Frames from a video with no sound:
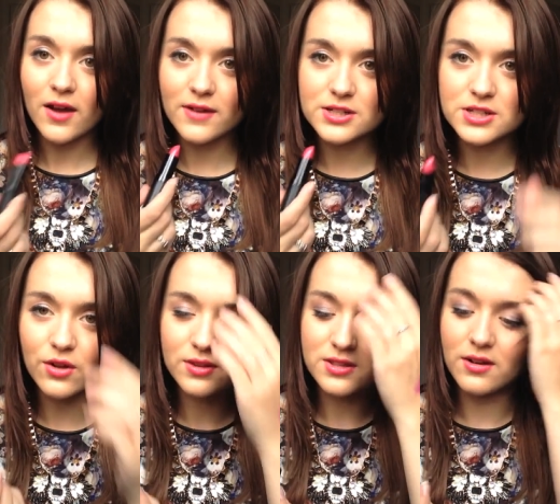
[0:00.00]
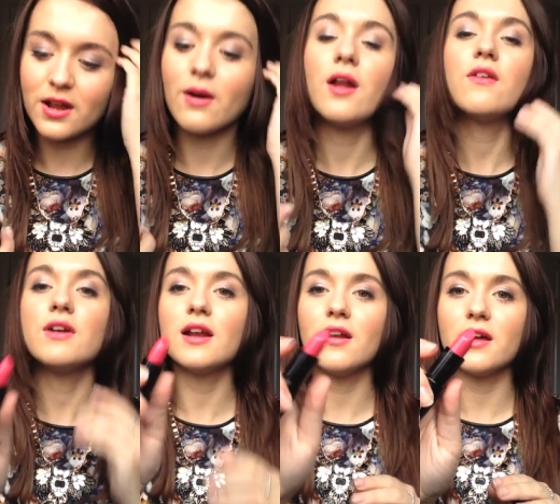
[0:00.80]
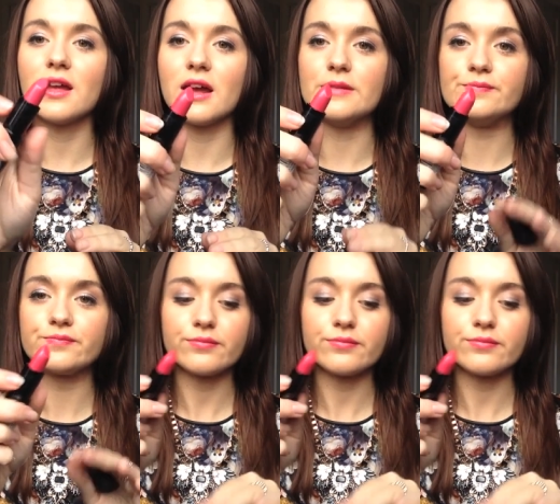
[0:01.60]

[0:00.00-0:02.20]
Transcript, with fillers: I've actually got this on now and I really like it.